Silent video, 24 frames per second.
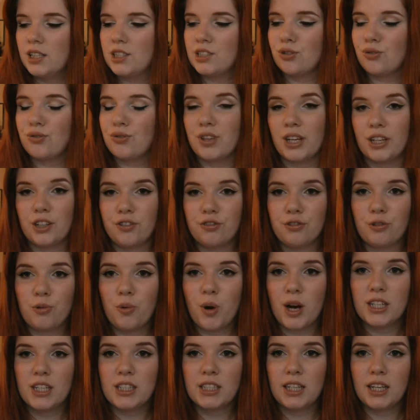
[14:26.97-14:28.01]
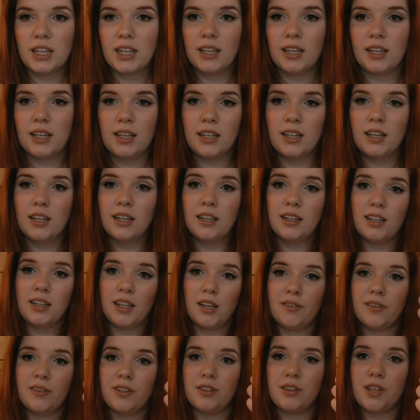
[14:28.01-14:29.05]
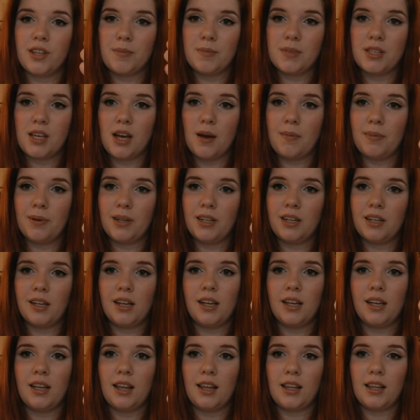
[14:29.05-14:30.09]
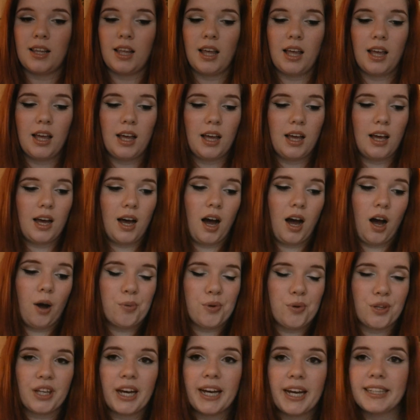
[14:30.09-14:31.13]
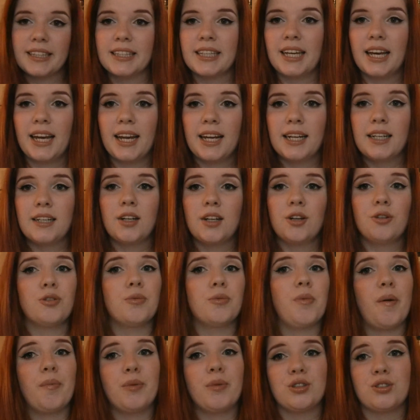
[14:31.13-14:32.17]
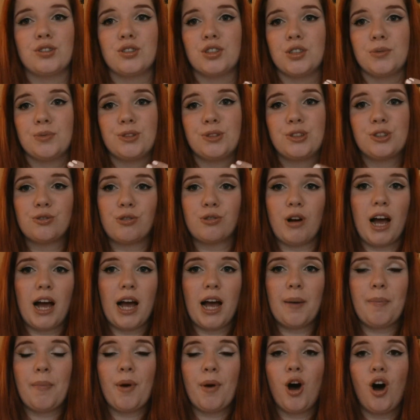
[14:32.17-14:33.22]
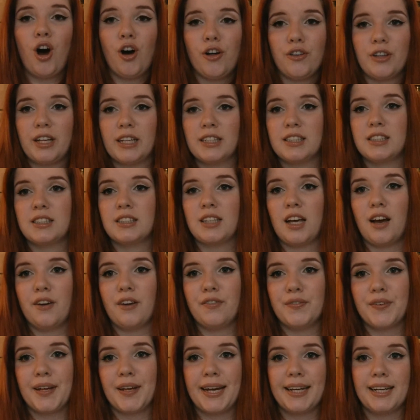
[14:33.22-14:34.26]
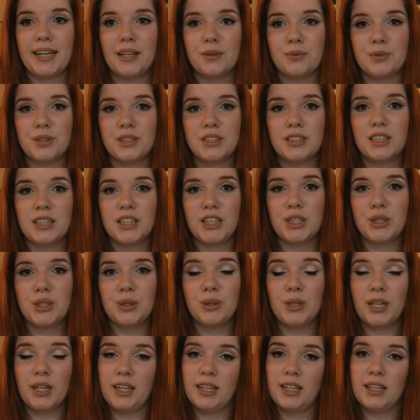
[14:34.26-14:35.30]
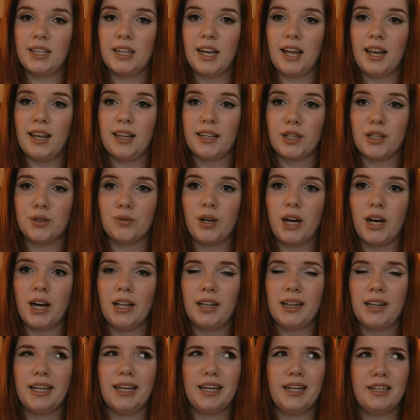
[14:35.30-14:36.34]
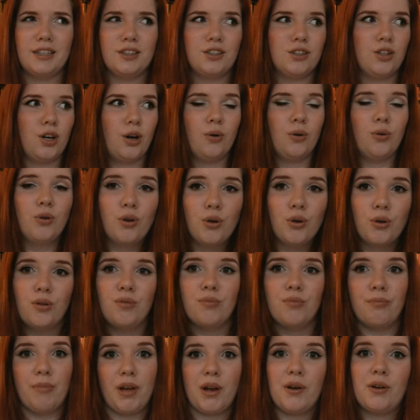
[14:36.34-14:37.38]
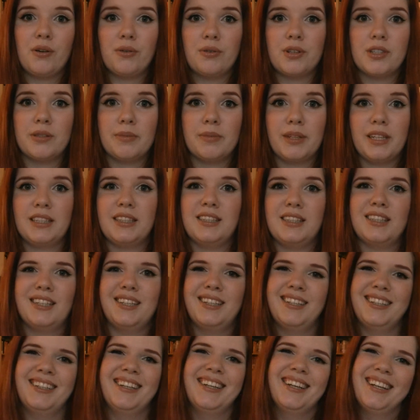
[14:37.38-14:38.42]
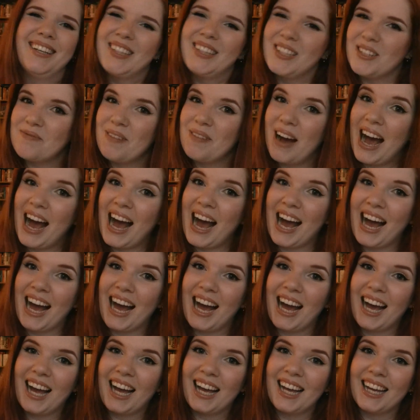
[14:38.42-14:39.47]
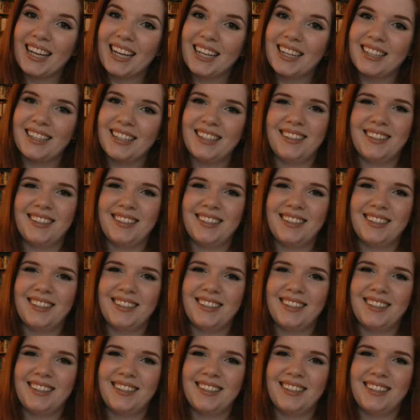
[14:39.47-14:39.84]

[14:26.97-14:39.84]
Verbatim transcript: So thank you for watching, give it a thumbs up because I hope you liked it. Remember to subscribe, all that stuff and I will see you in a little while and you know, Merry Christmas! So bye!